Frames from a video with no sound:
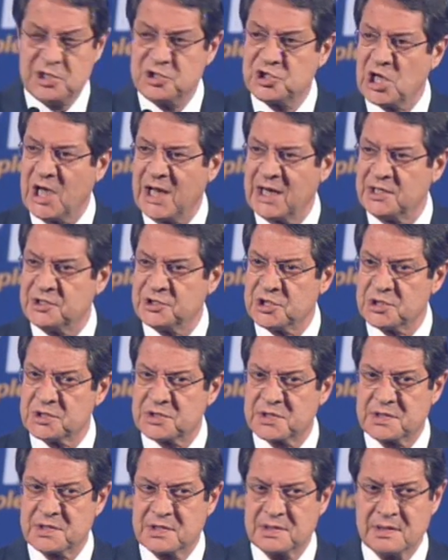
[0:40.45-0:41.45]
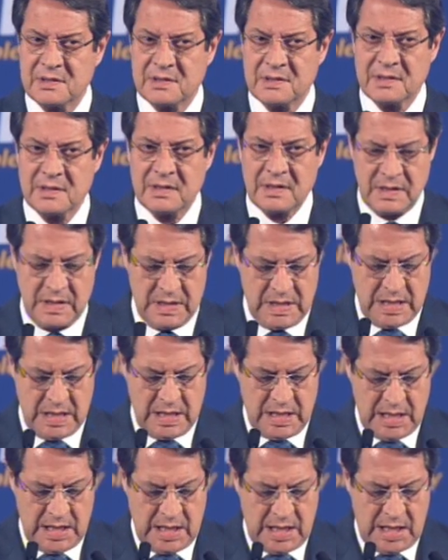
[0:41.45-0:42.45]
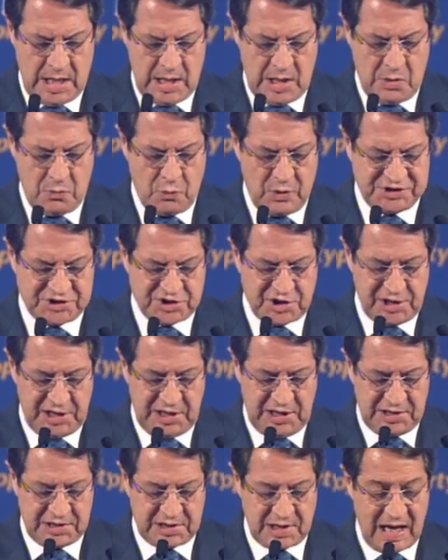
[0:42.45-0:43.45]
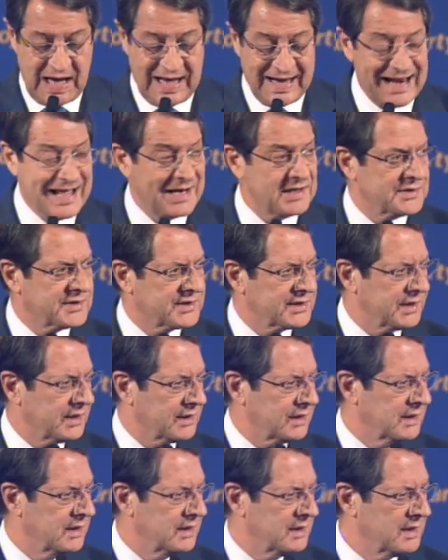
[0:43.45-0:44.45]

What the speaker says: Challenges which need an answer.